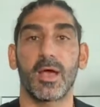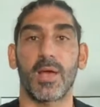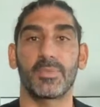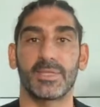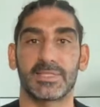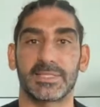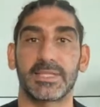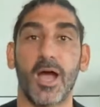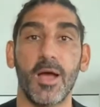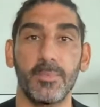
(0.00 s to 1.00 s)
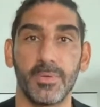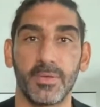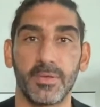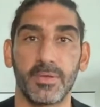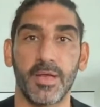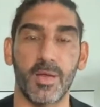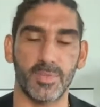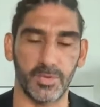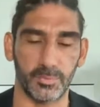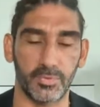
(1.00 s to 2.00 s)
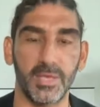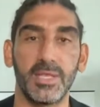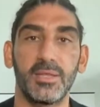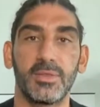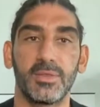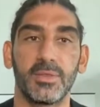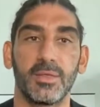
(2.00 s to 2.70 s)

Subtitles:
I'm going to stop, I'm going to breathe,